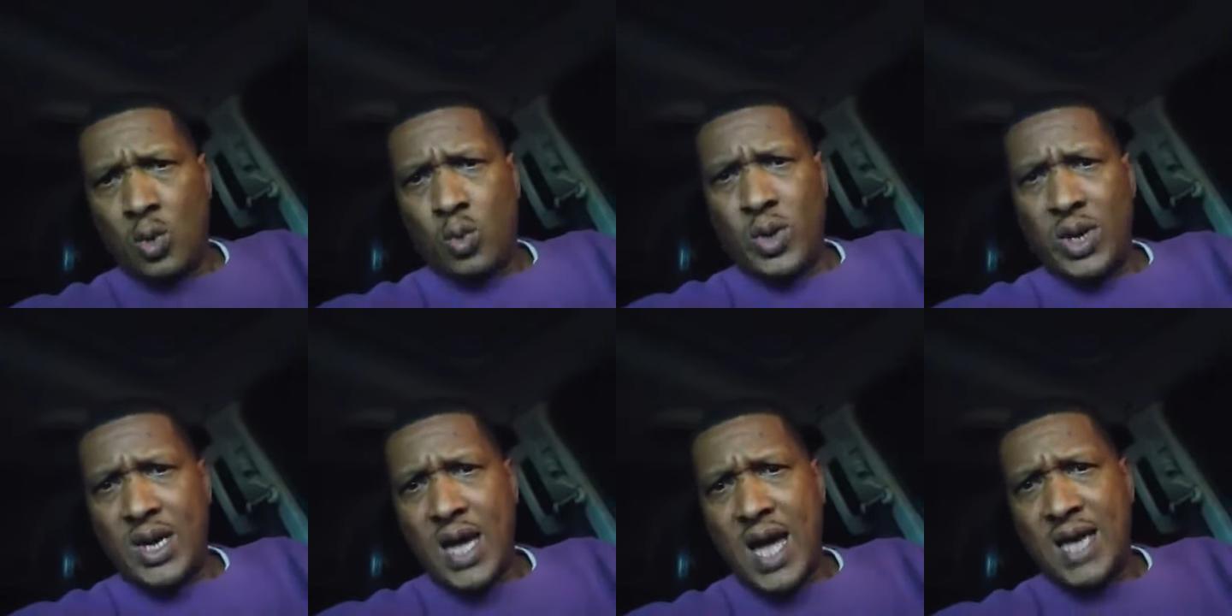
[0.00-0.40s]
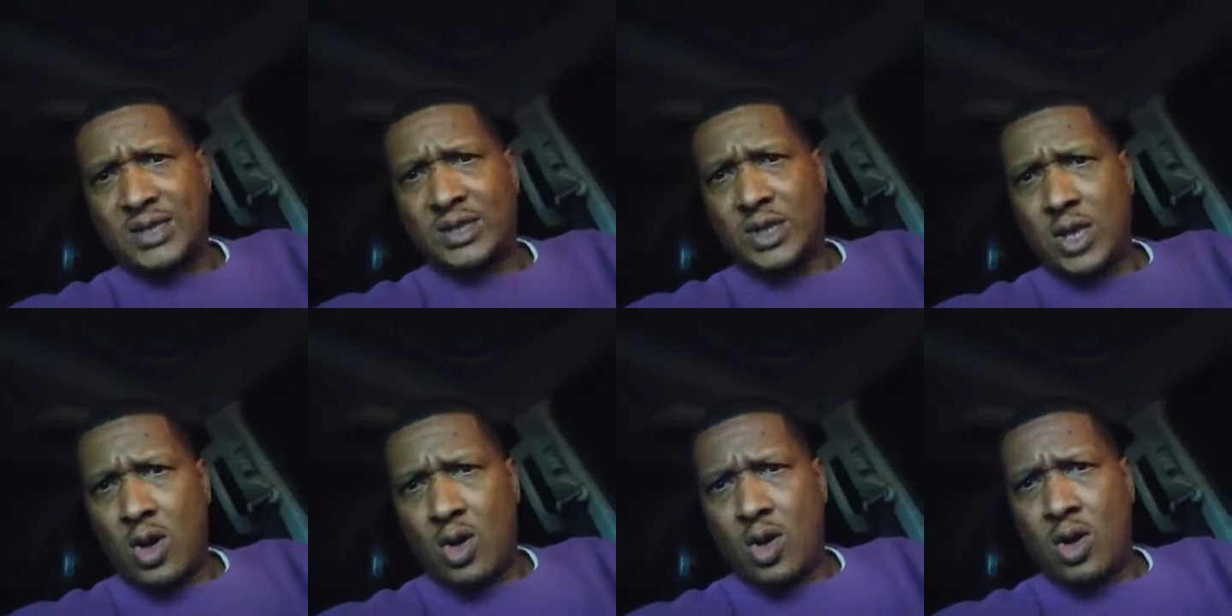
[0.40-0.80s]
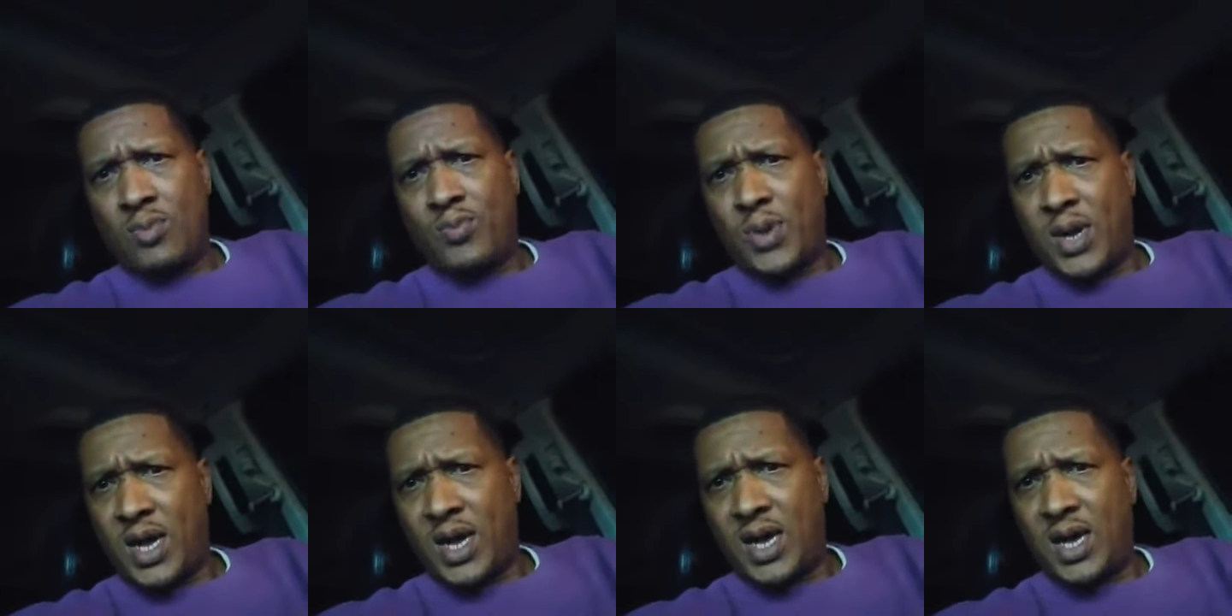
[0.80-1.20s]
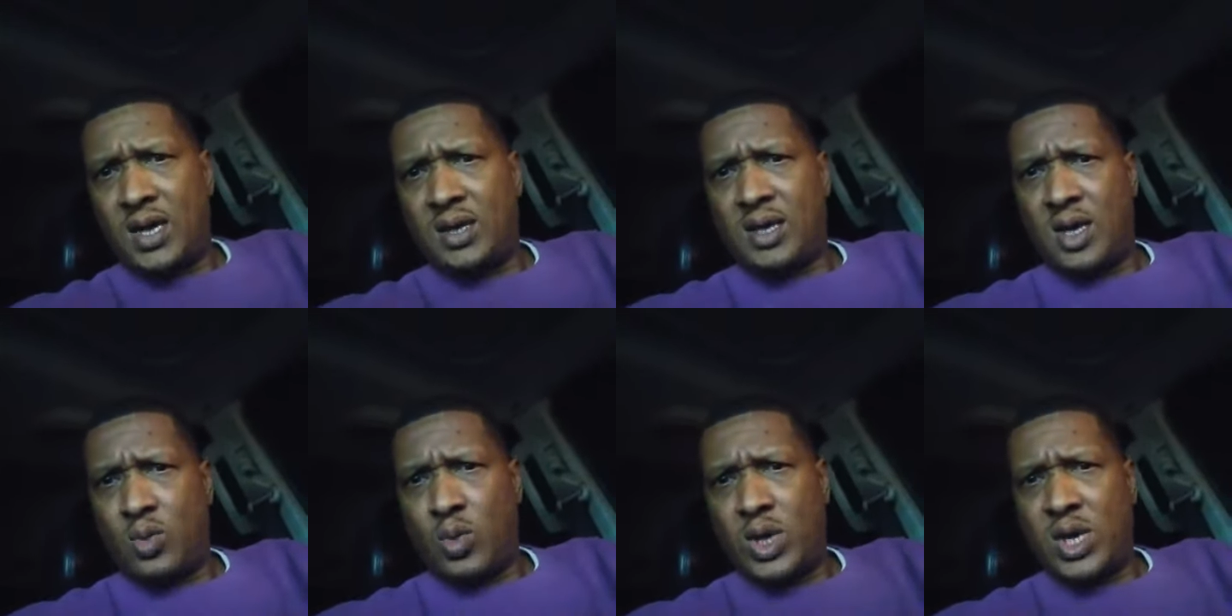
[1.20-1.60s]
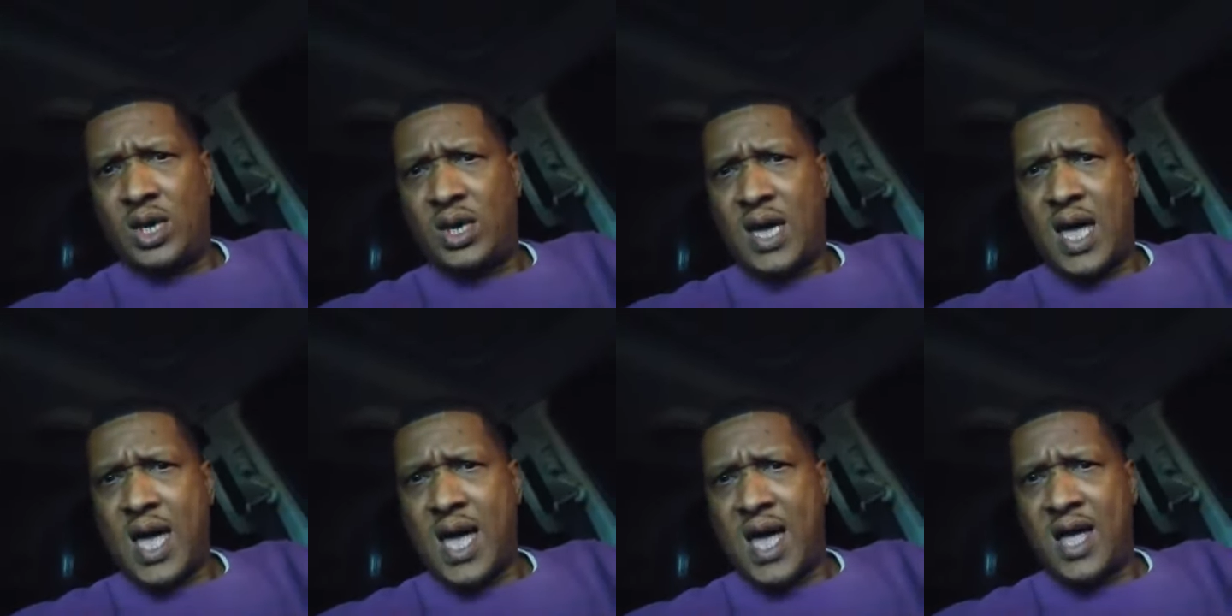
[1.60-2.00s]
We got Sean Payton and
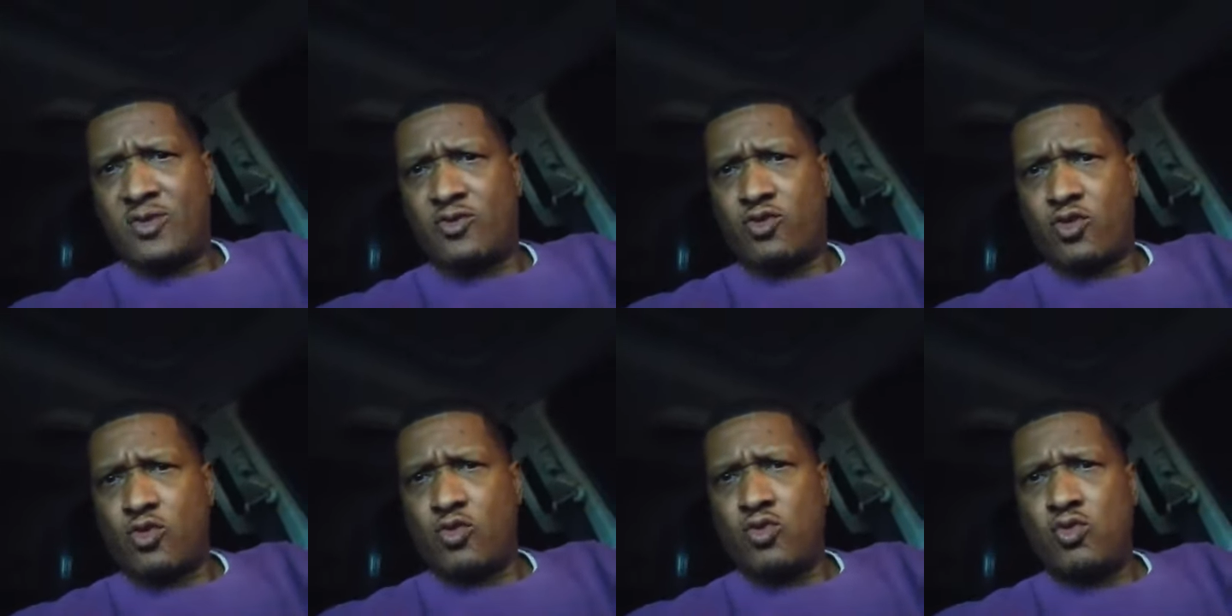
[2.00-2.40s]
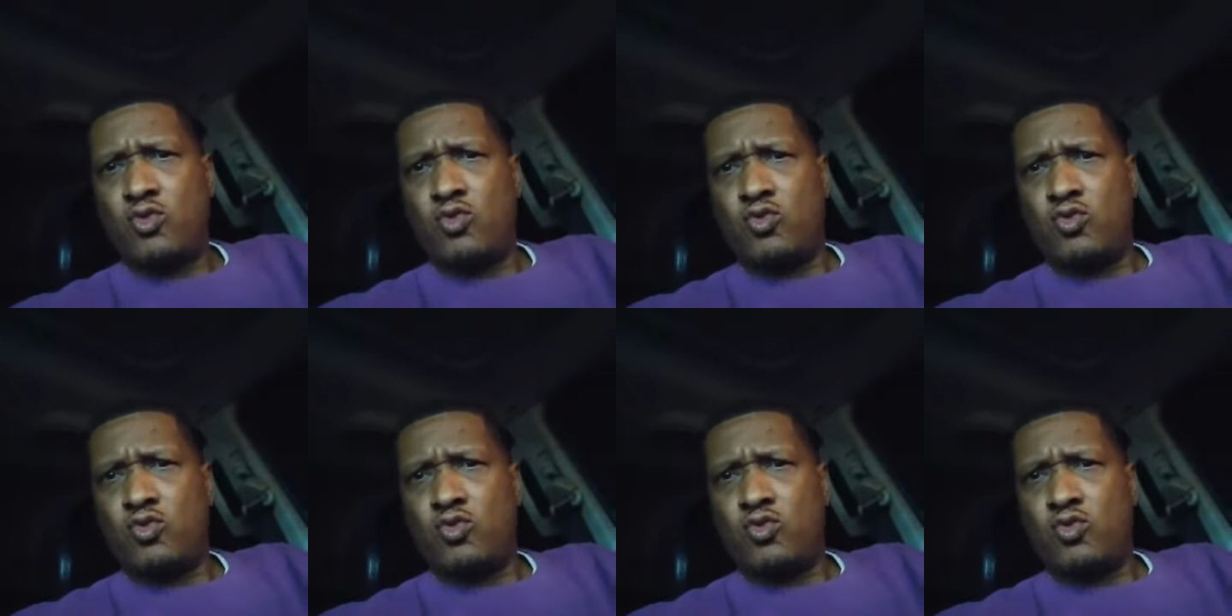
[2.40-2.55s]
we got Drew.